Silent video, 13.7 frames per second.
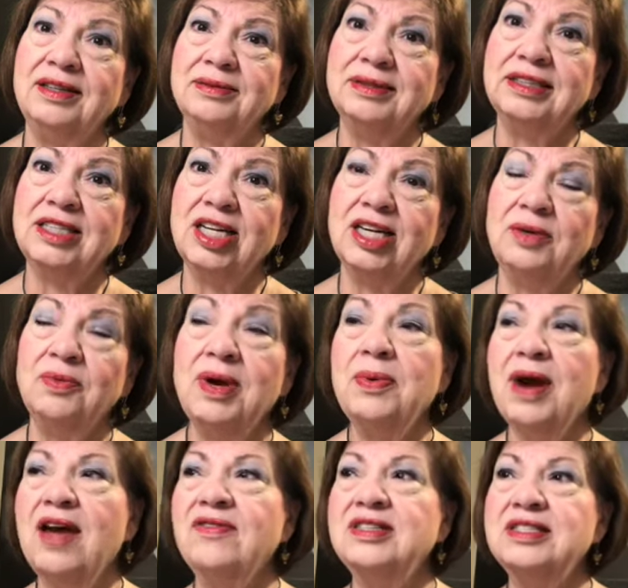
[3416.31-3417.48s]
It was good. We were
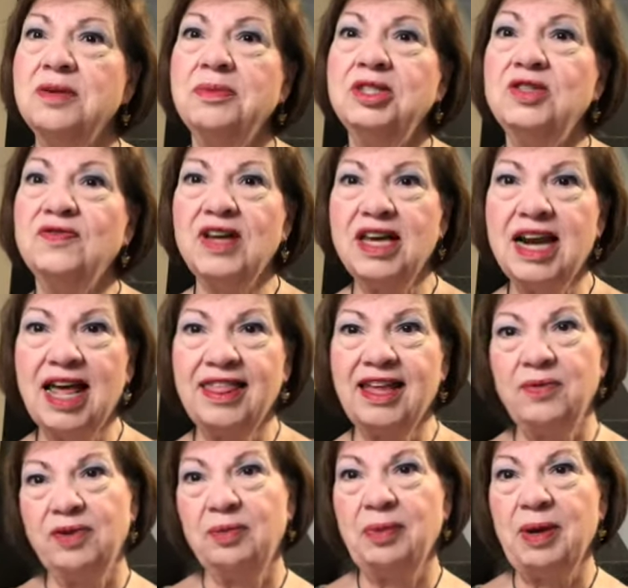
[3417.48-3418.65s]
having so much fun, I
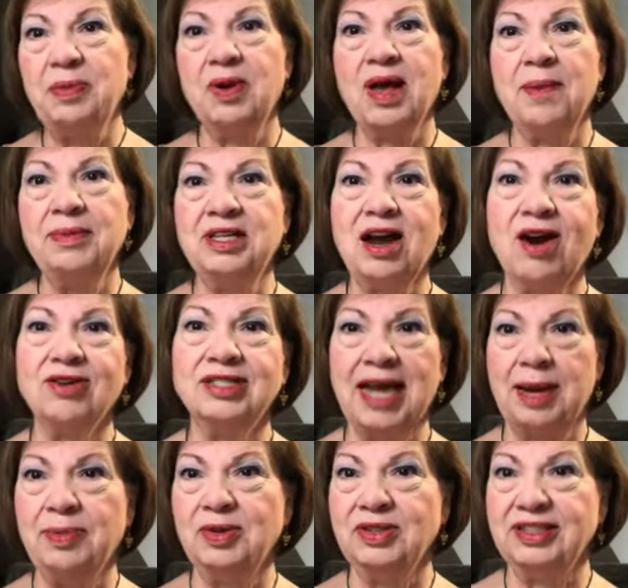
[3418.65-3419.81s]
think, with people coming to our
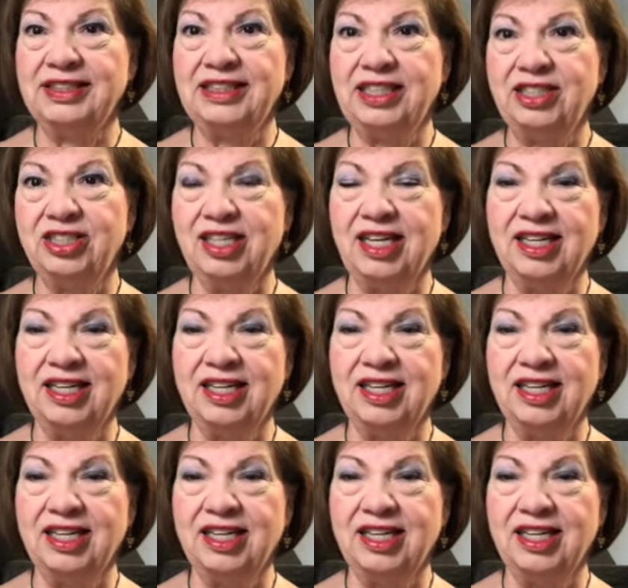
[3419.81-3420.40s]
table to stitch the